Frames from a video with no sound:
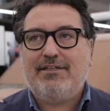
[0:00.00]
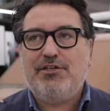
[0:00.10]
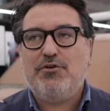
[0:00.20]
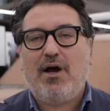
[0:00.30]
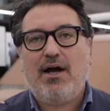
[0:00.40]

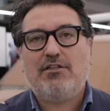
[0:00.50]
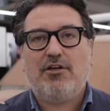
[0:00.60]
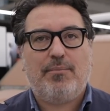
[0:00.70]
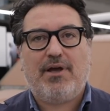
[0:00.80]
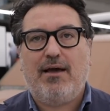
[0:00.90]
new
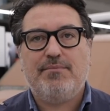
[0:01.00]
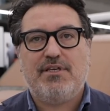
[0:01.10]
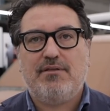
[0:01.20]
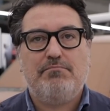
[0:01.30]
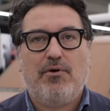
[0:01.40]
hardtop comes
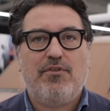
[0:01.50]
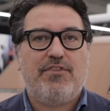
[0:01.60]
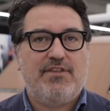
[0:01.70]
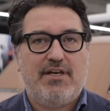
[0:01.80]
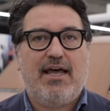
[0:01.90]
in
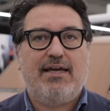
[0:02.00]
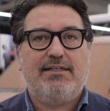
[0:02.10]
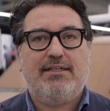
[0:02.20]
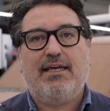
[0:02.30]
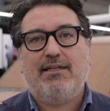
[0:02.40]
both the
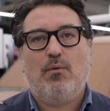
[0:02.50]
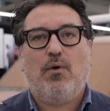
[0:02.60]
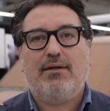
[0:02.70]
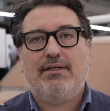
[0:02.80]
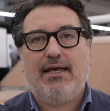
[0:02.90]
90 and the
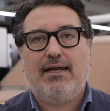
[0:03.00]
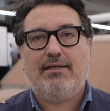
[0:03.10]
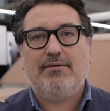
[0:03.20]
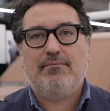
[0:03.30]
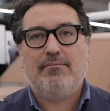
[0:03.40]
110